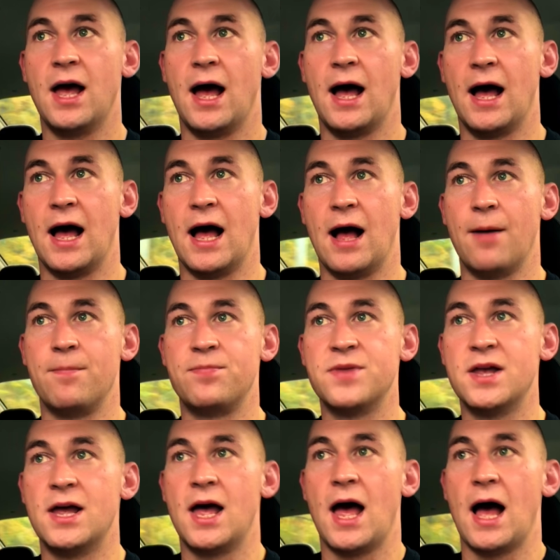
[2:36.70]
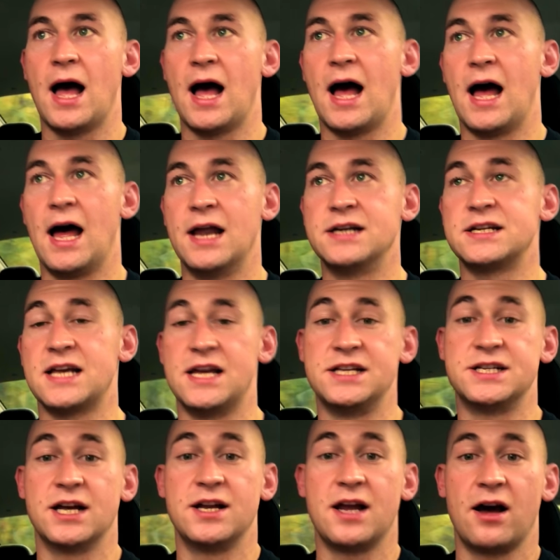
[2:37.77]
And
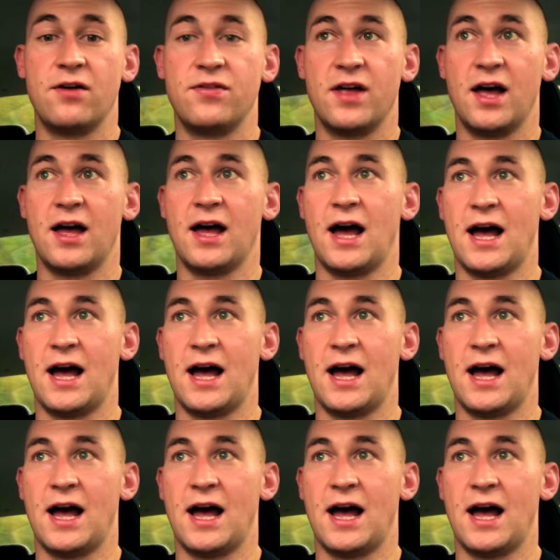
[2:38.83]
it turned out that